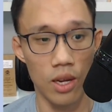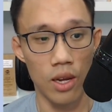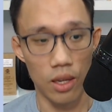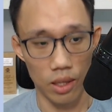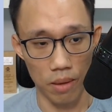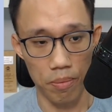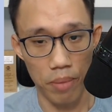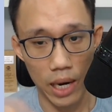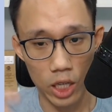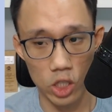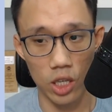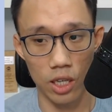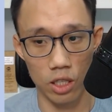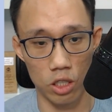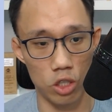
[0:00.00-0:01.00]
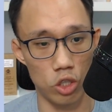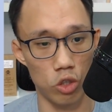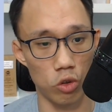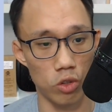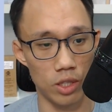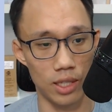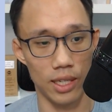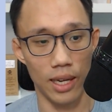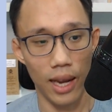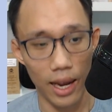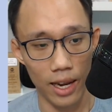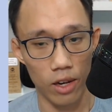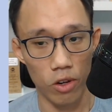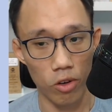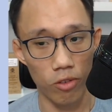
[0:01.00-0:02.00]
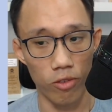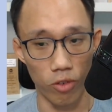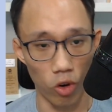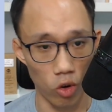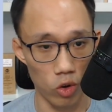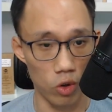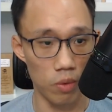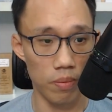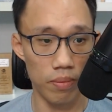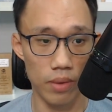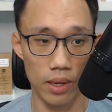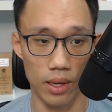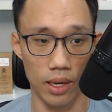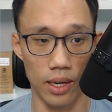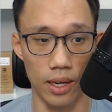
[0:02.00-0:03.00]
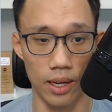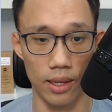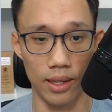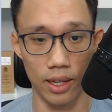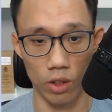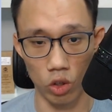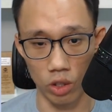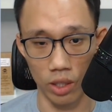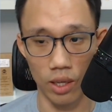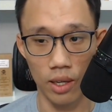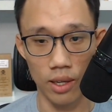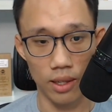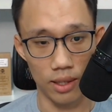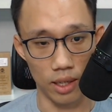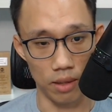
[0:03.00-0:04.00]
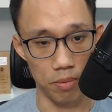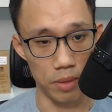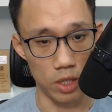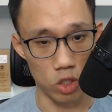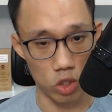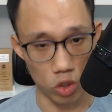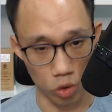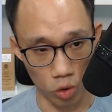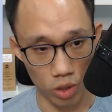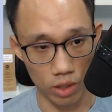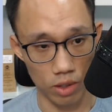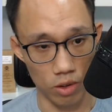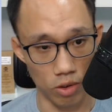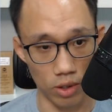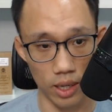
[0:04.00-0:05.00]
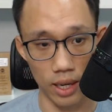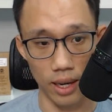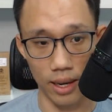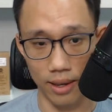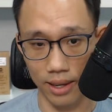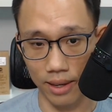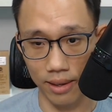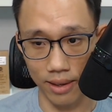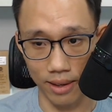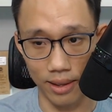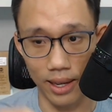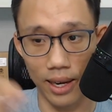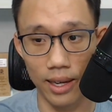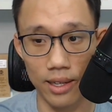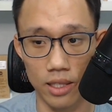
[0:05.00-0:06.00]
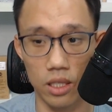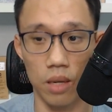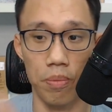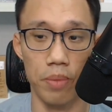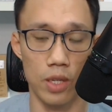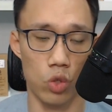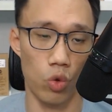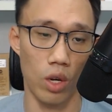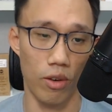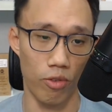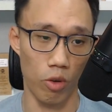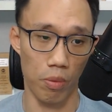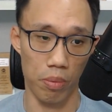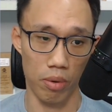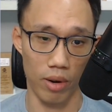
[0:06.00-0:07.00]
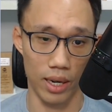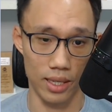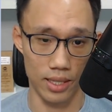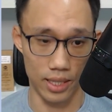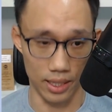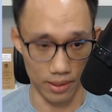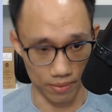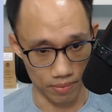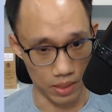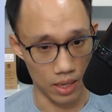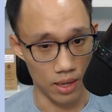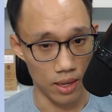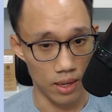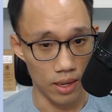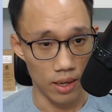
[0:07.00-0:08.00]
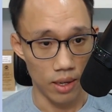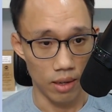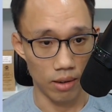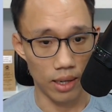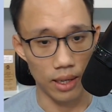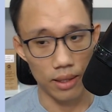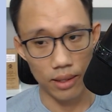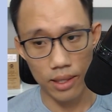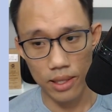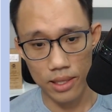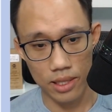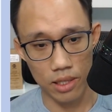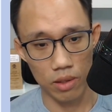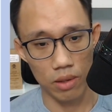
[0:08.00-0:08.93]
The bar chart shows the annual volume that have been sold, okay, and then the line is the per square foot pricing. Okay, this